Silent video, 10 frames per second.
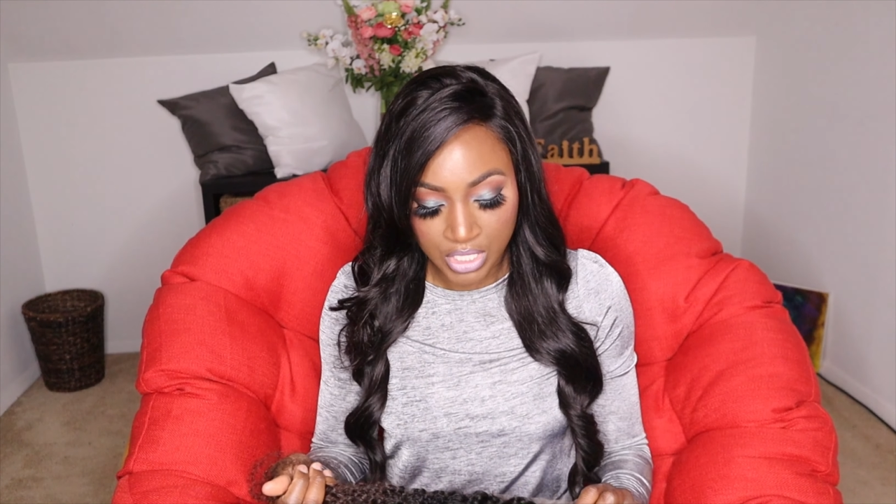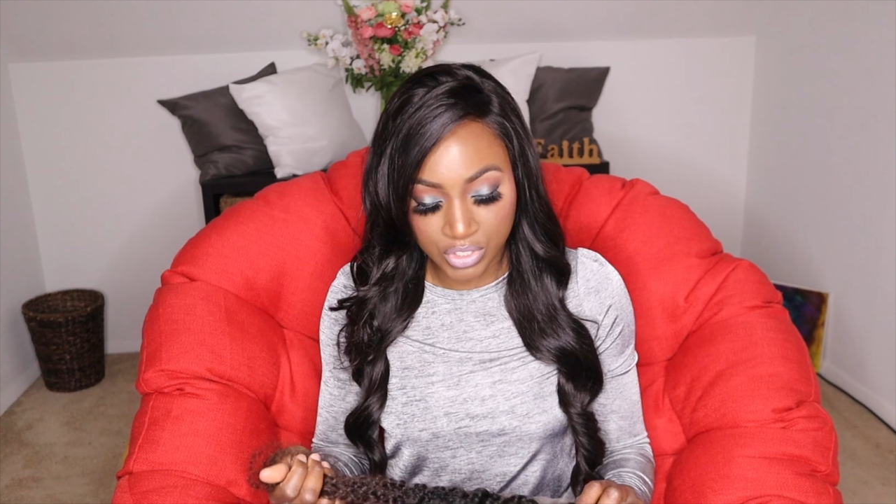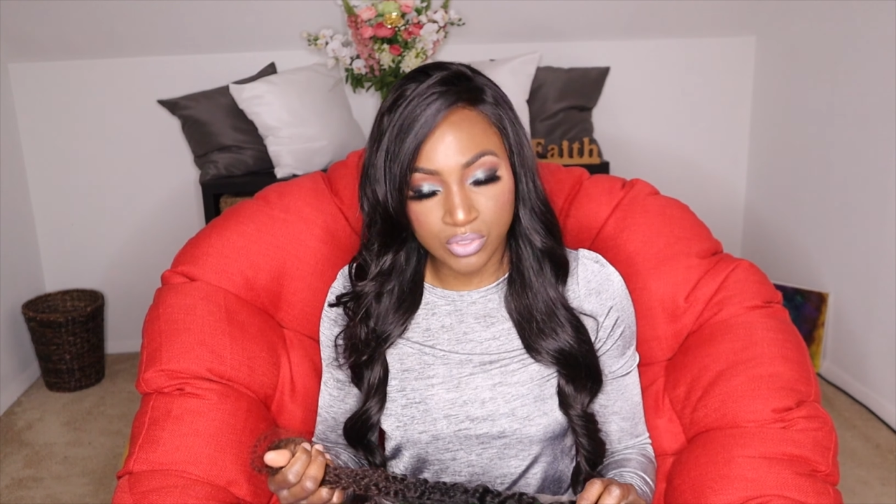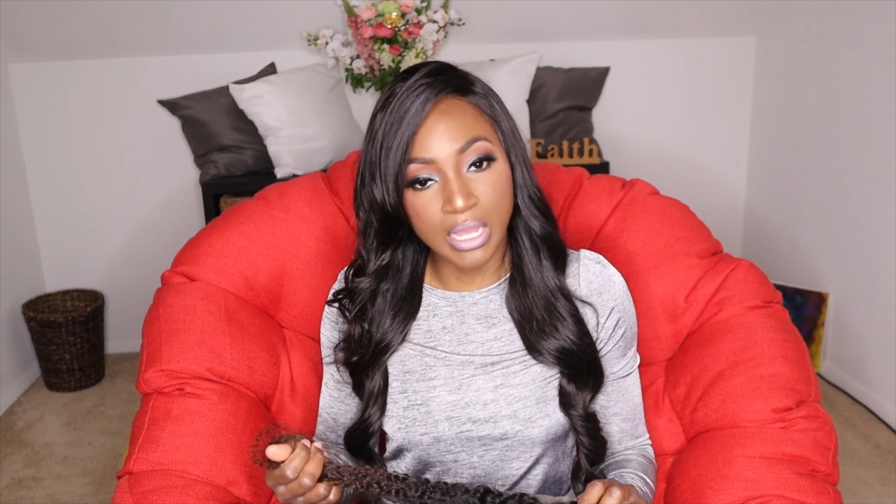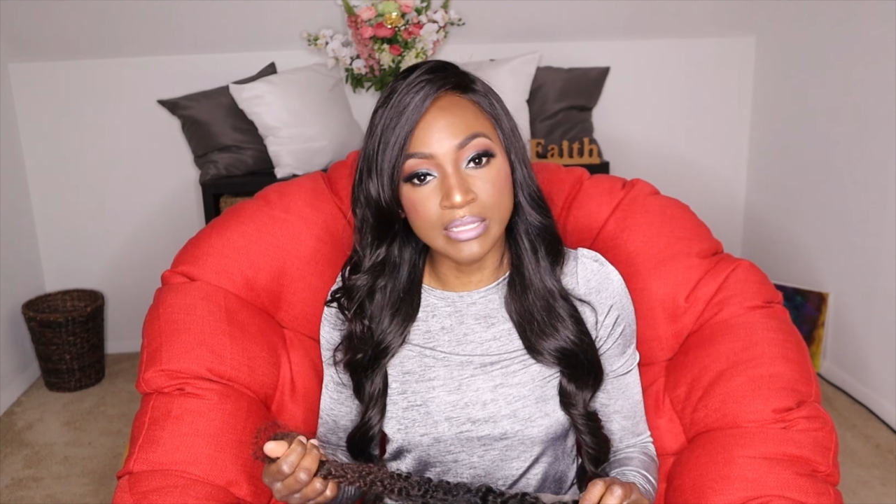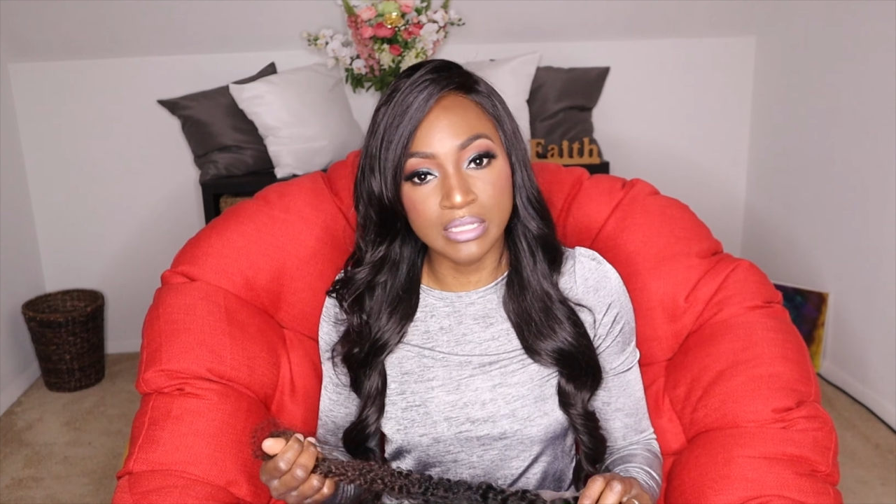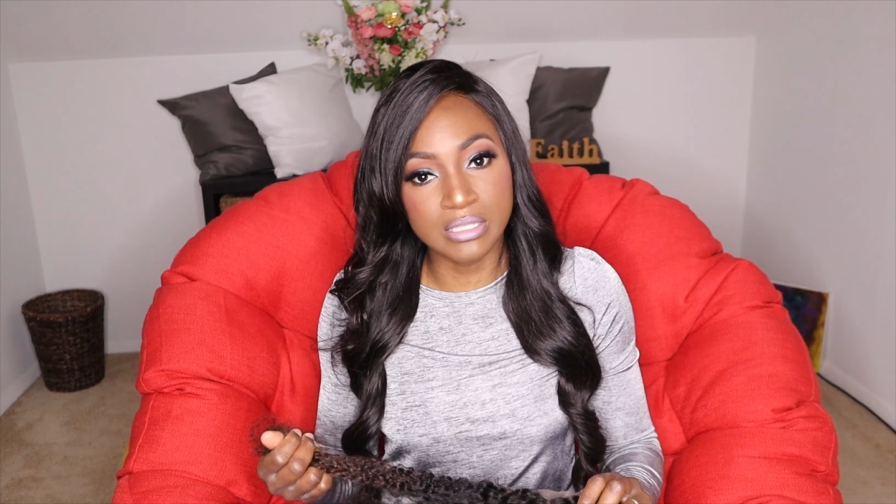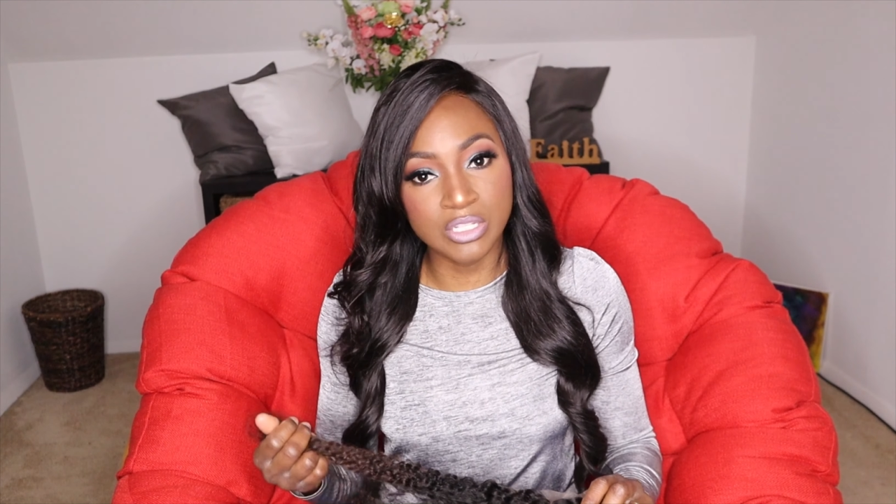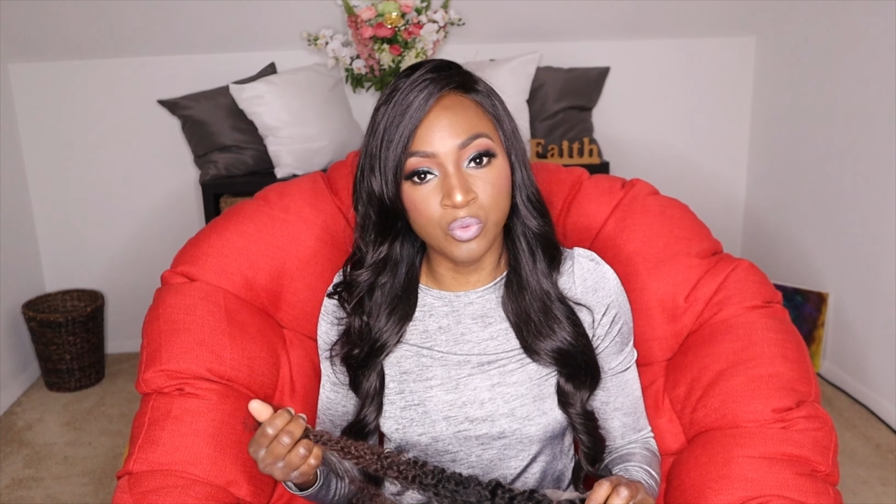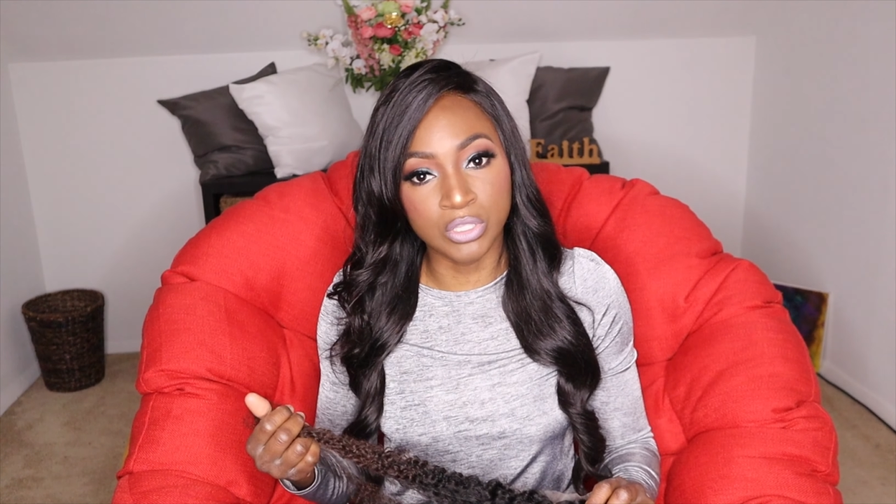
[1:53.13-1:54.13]
so you guys can
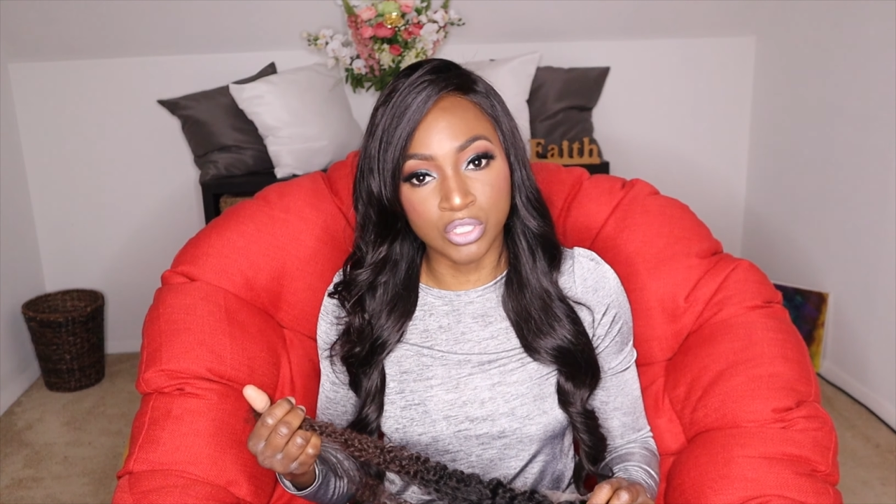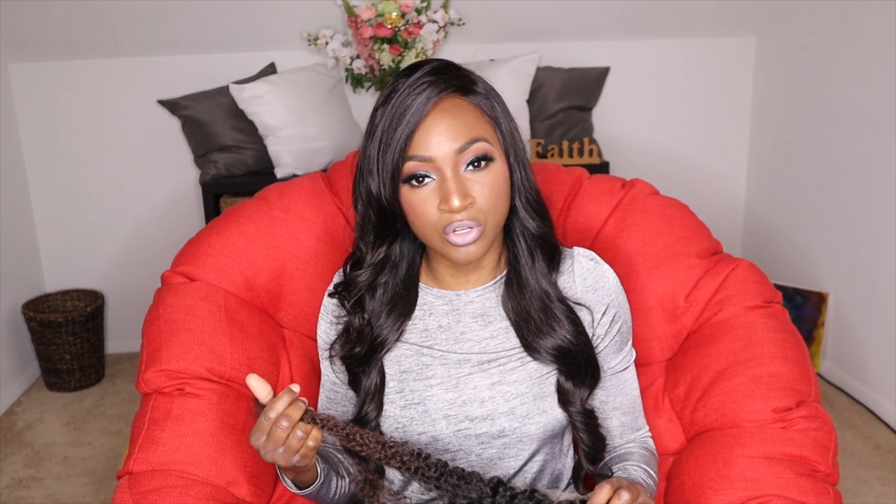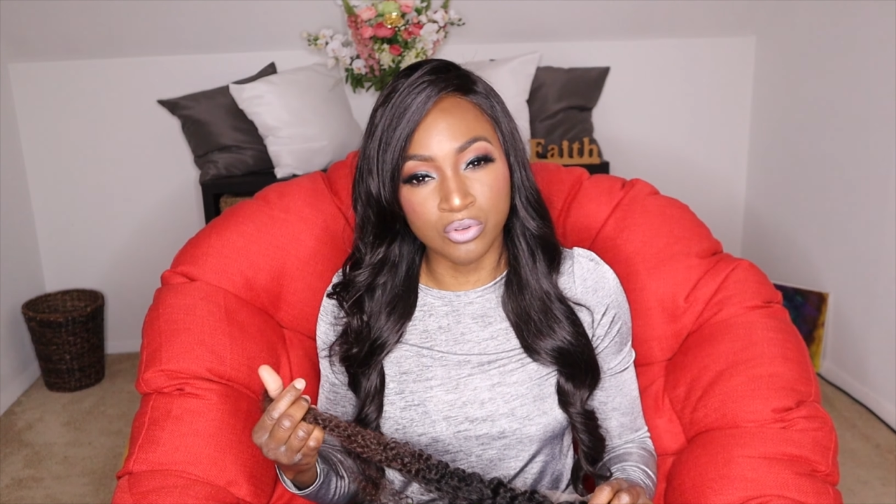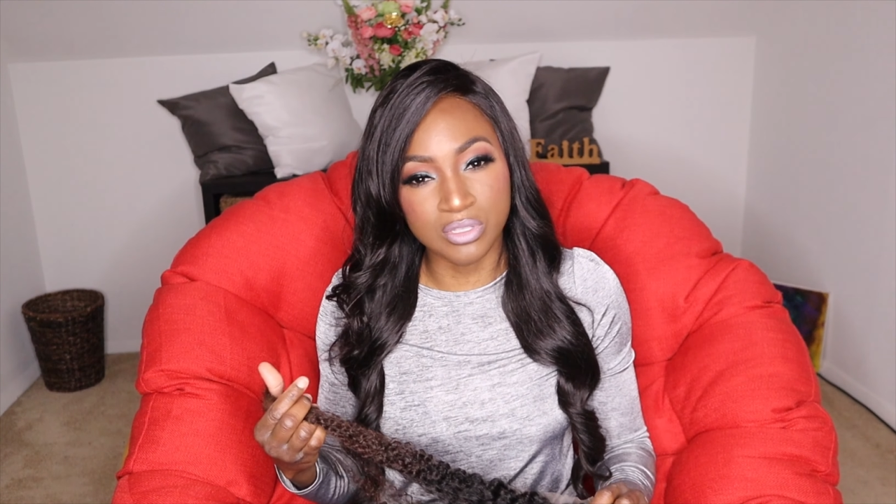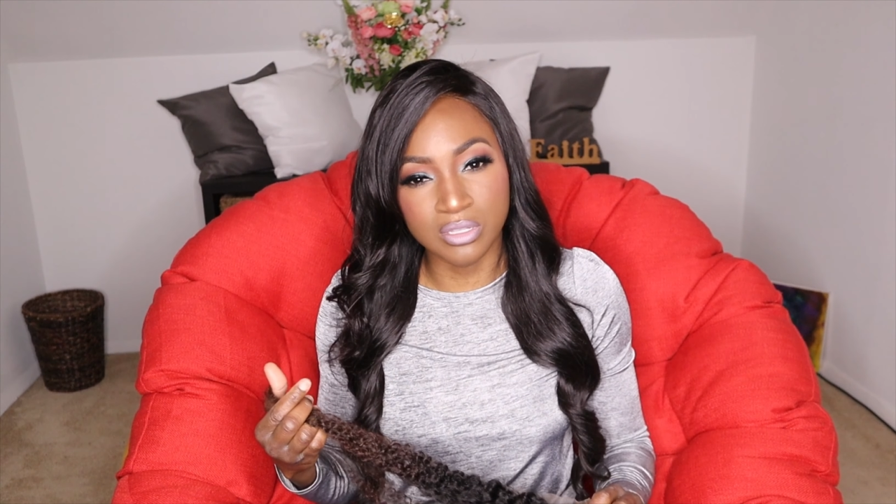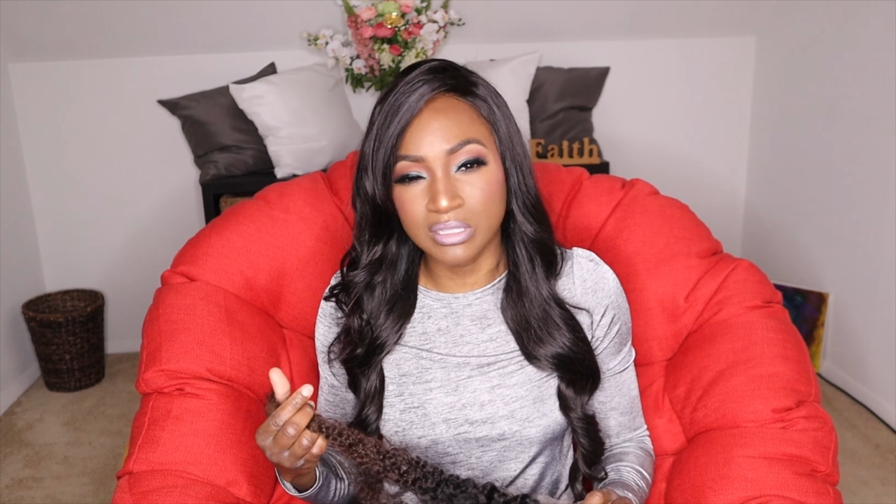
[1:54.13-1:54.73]
see what the curls